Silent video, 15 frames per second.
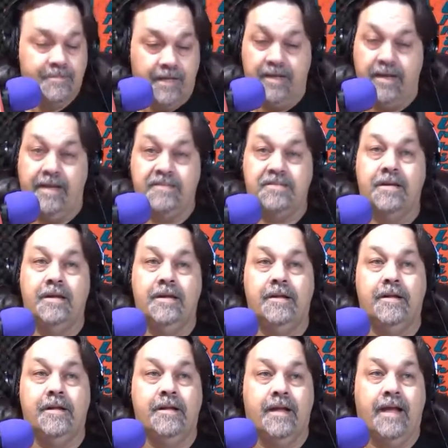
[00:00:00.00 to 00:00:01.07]
As
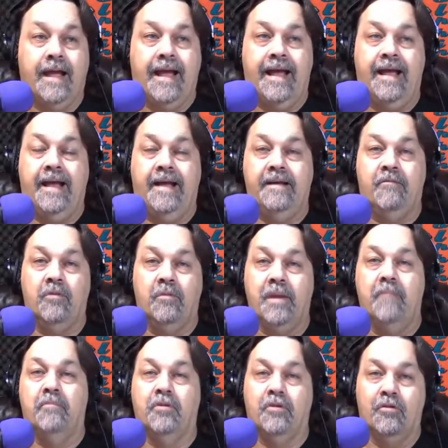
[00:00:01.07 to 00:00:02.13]
uh,
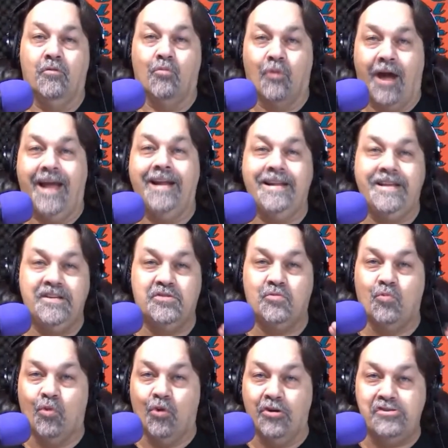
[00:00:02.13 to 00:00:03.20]
remember, Riley's
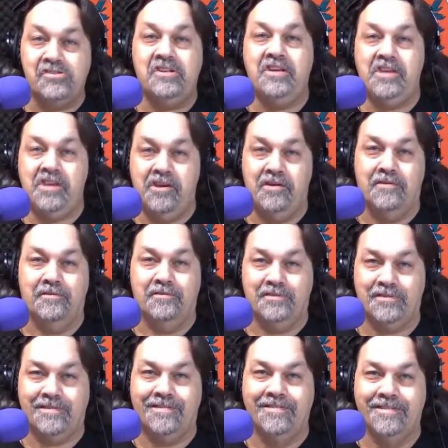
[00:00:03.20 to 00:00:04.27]
worst
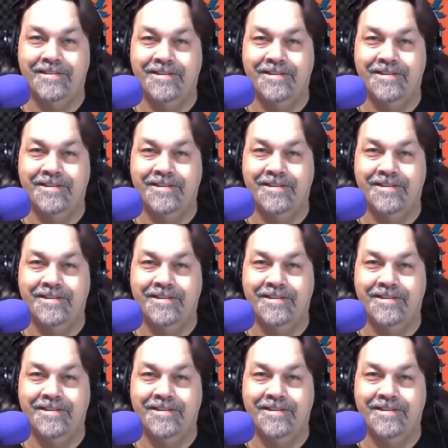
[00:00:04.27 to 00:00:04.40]
years